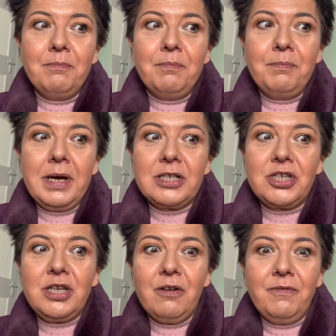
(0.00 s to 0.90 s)
but
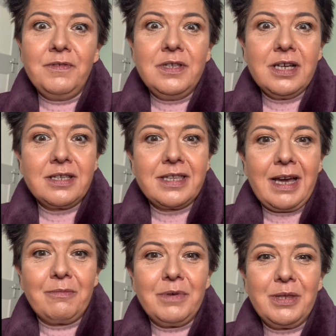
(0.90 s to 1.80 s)
she often does
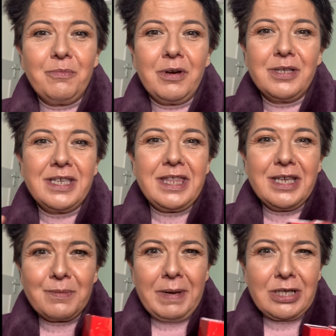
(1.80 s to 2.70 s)
that with the ones in the
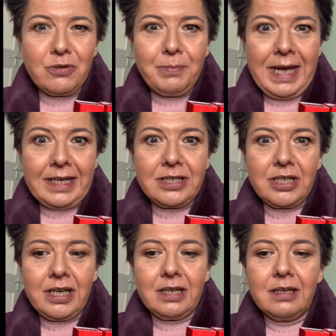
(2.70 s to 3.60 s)
special
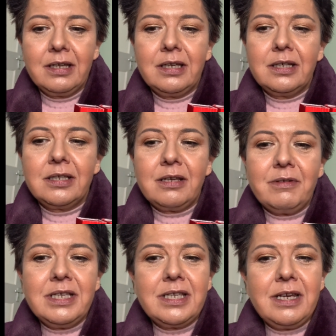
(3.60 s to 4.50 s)
packaging. So
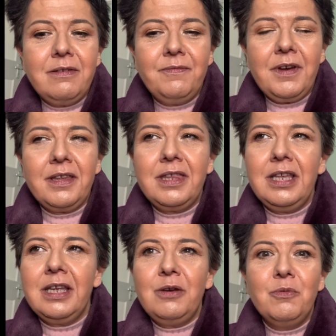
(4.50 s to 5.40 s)
instead of, I think
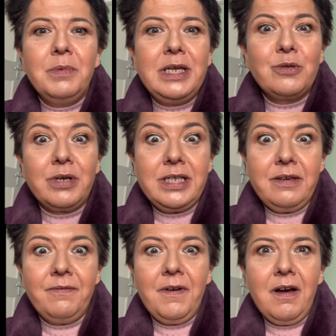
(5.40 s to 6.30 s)
they're normally
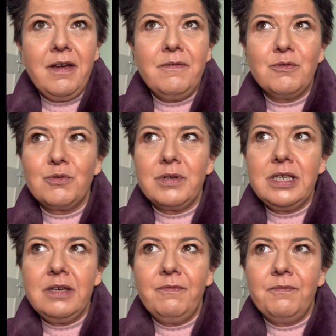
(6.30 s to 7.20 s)
25 or
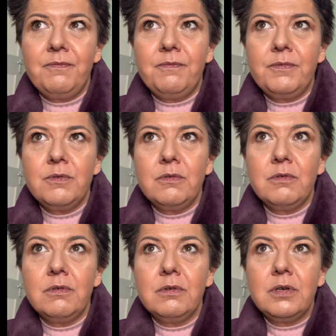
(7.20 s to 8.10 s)

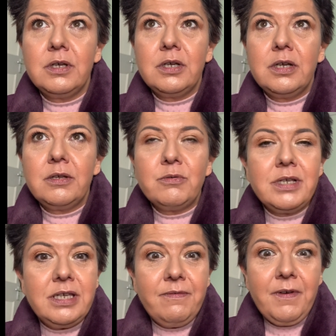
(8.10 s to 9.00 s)
24,
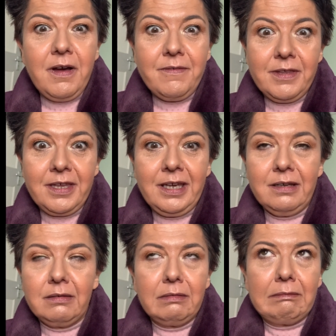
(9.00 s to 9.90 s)
25 I
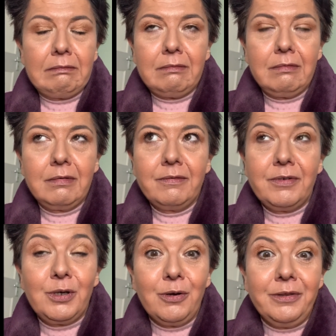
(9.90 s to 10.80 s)
think,
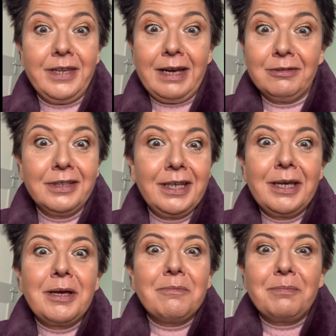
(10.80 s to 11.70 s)
forgotten now,
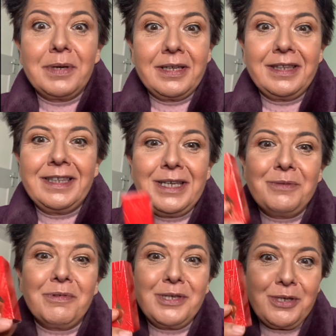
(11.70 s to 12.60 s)
but these
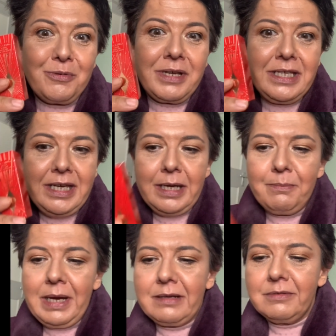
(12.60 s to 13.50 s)
ones are
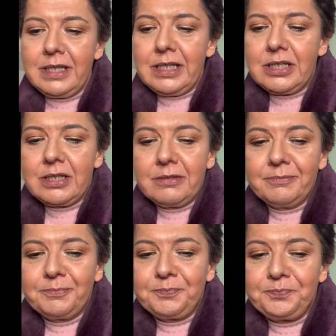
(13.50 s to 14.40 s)
£28
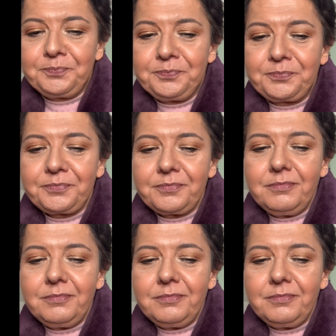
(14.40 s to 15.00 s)
each.